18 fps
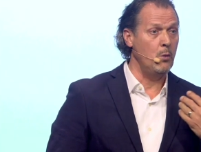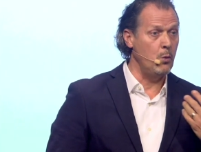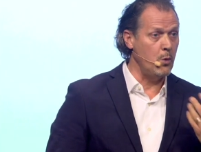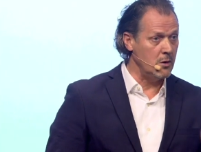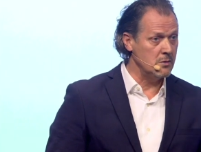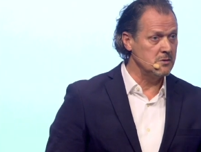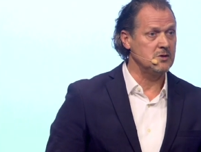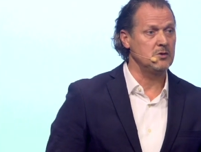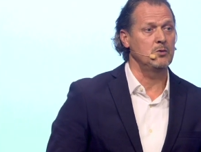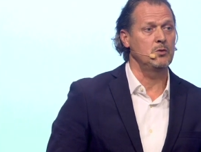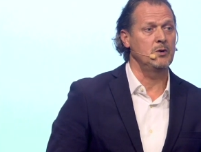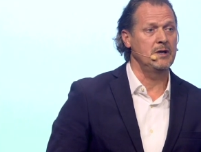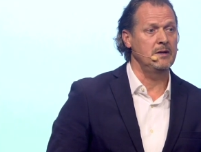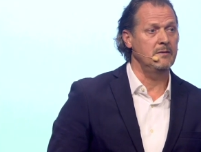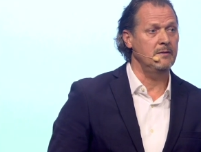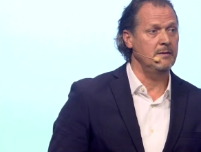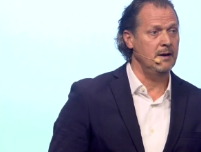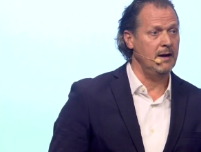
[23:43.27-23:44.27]
want to
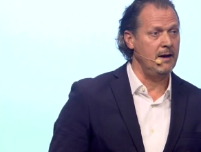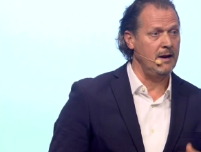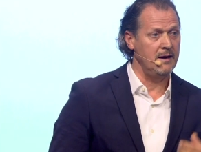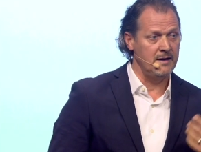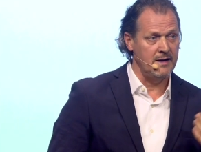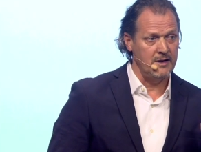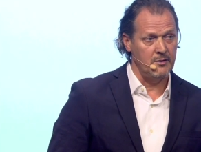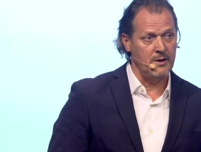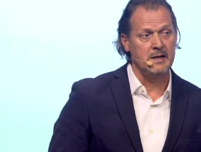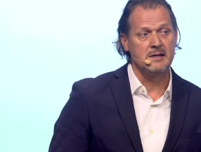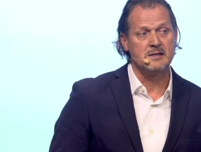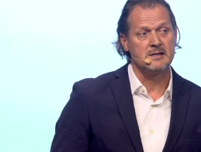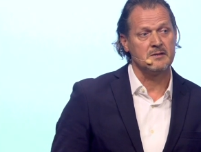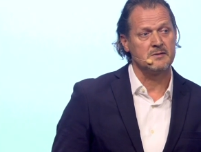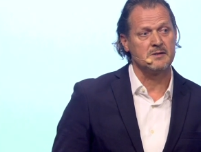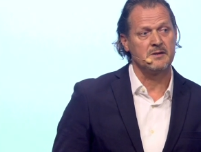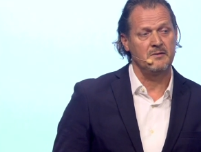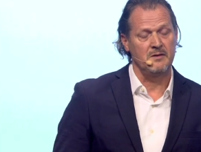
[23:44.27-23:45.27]
read, yeah, in their
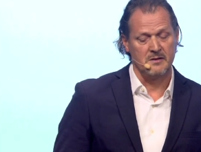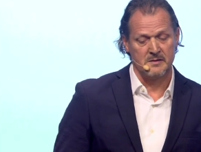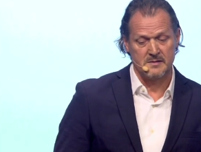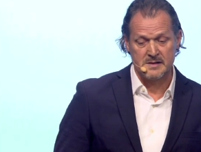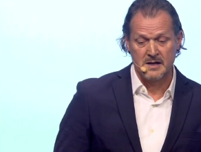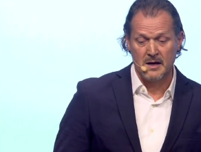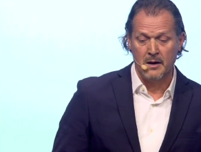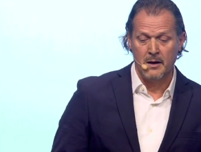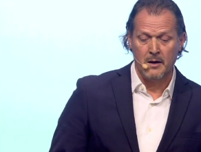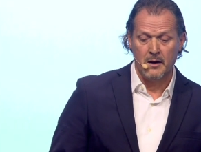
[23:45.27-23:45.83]
interest field.